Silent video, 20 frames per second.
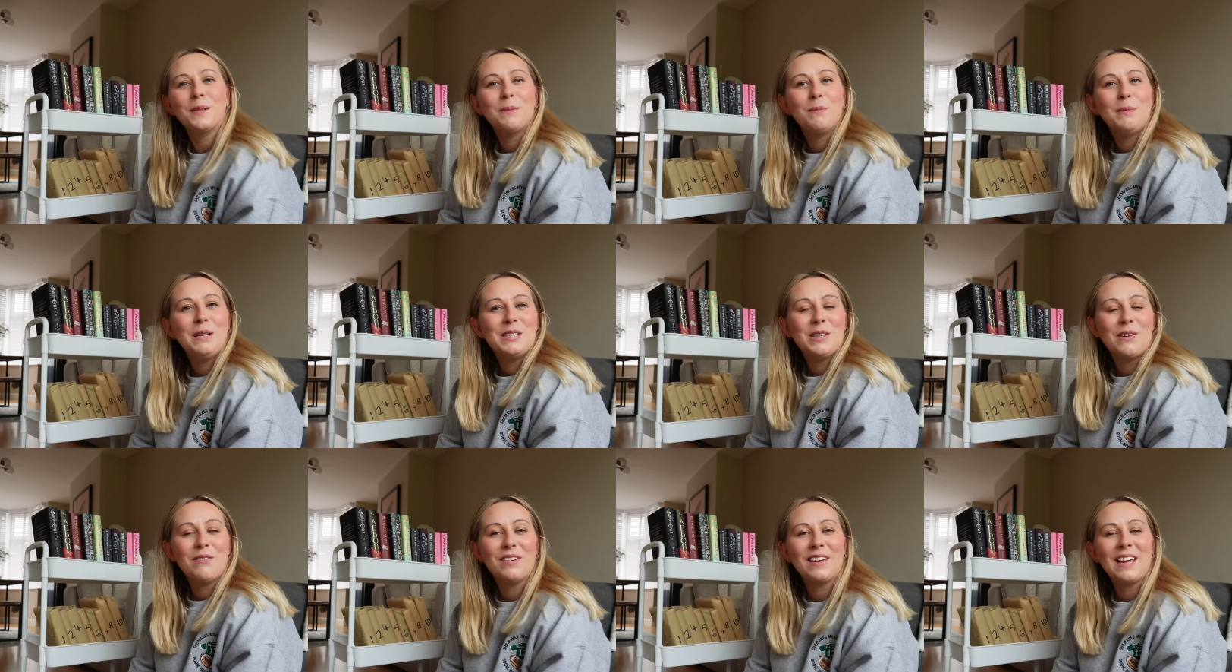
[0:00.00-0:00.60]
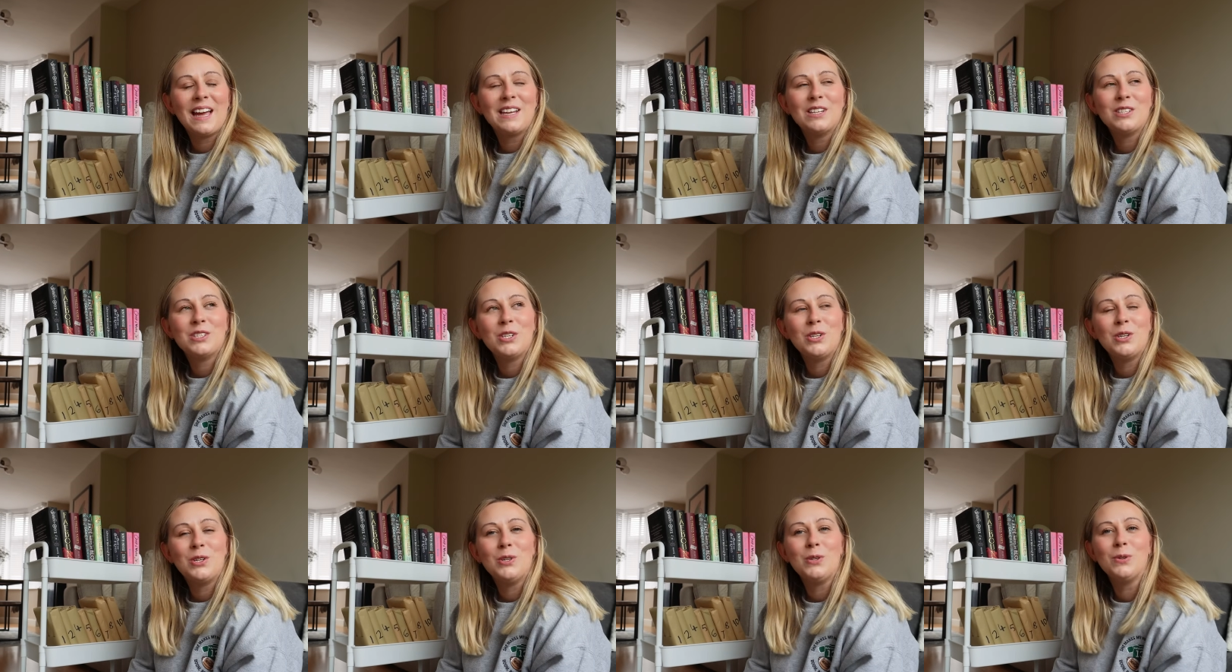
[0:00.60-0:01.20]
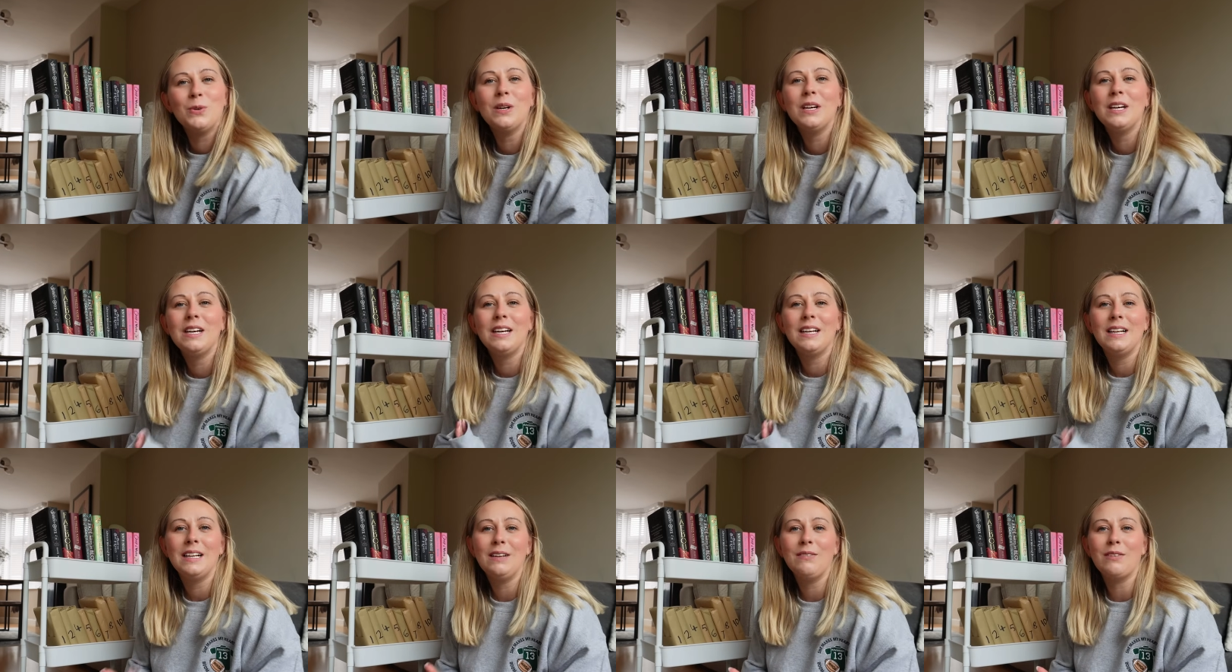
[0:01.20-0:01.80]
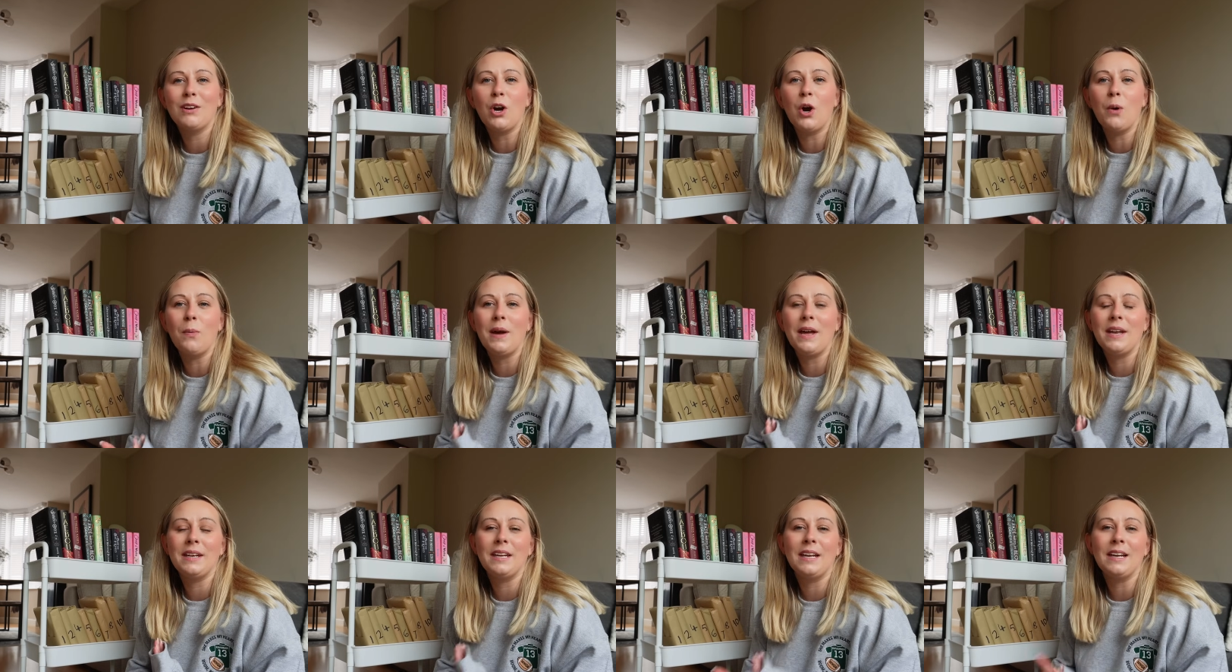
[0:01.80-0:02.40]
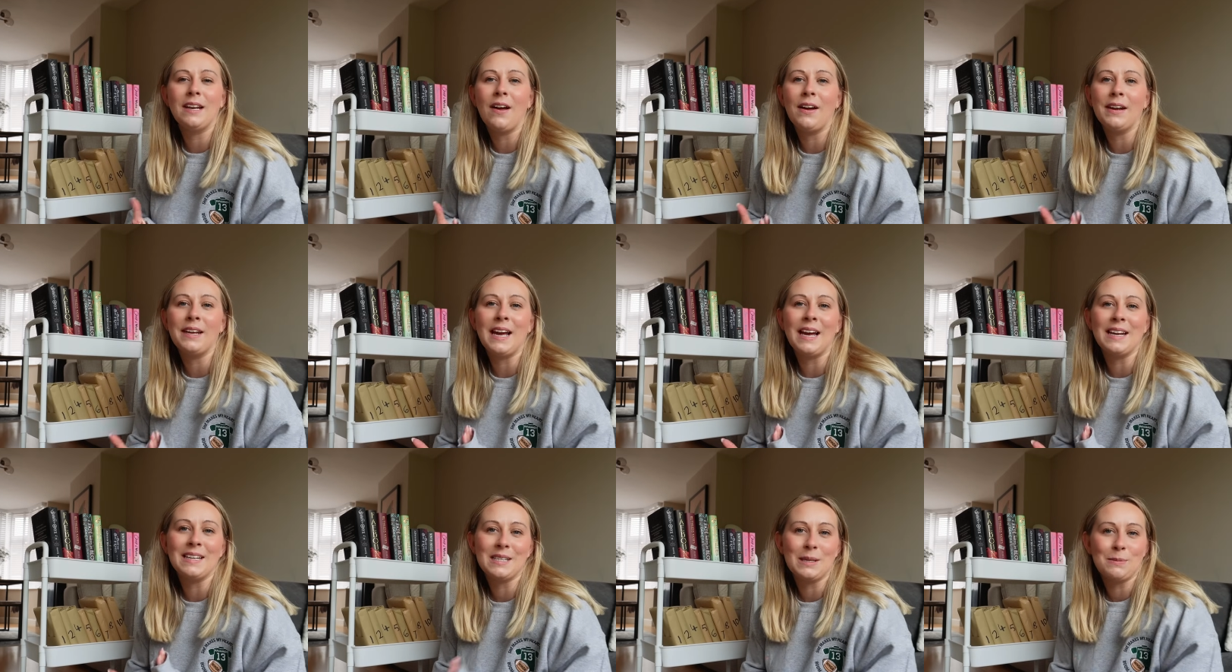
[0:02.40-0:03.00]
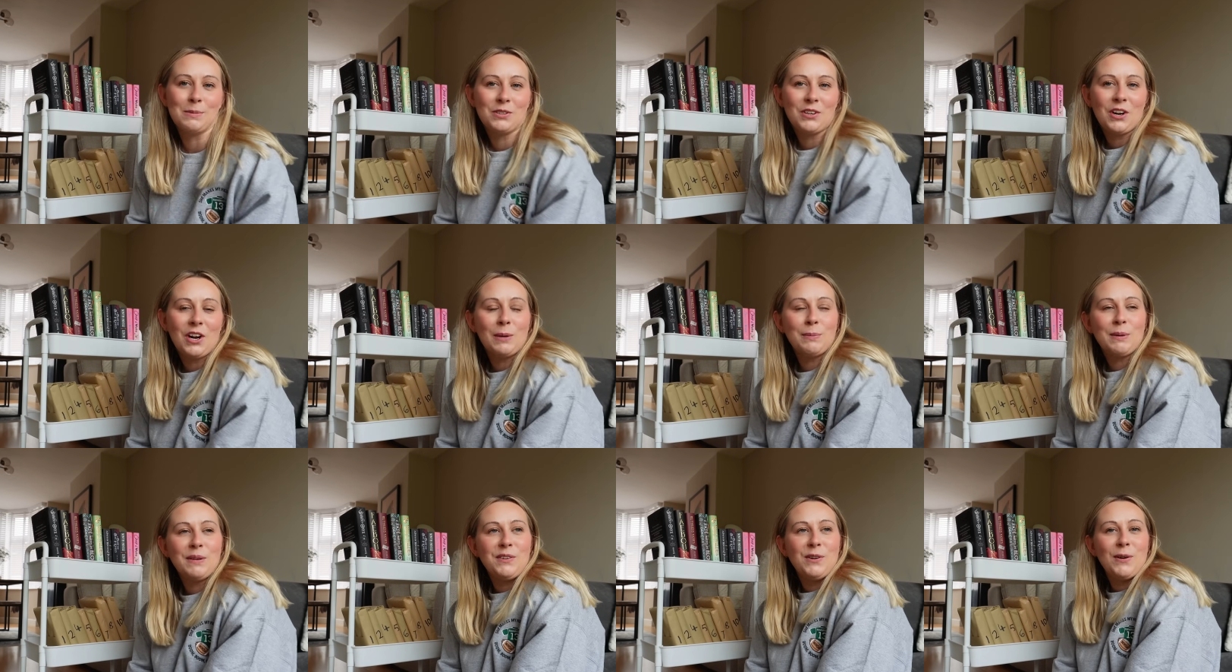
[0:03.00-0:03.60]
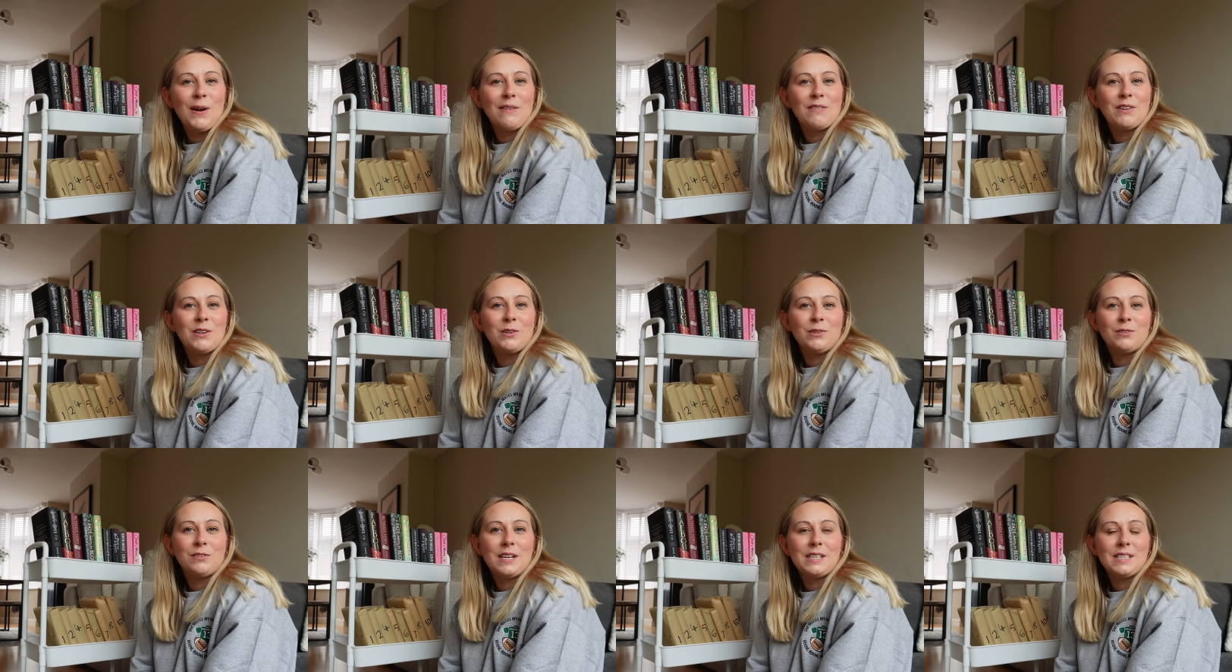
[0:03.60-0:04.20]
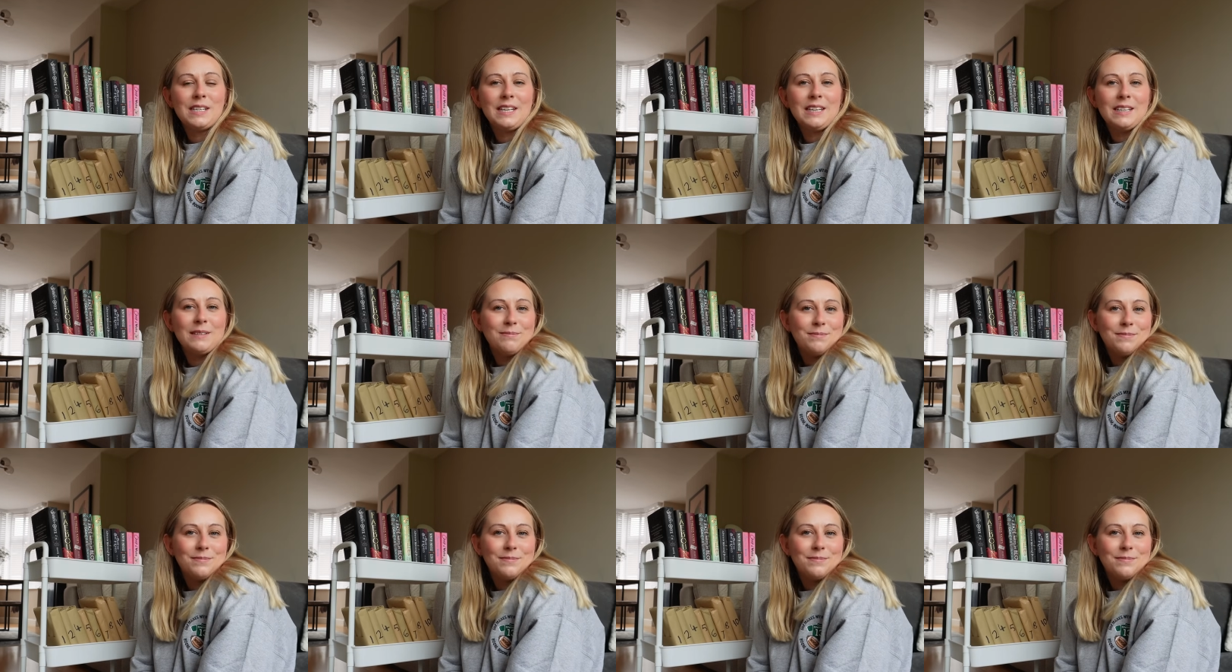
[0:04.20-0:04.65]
Please don't forget to leave a comment, like and subscribe if you haven't already.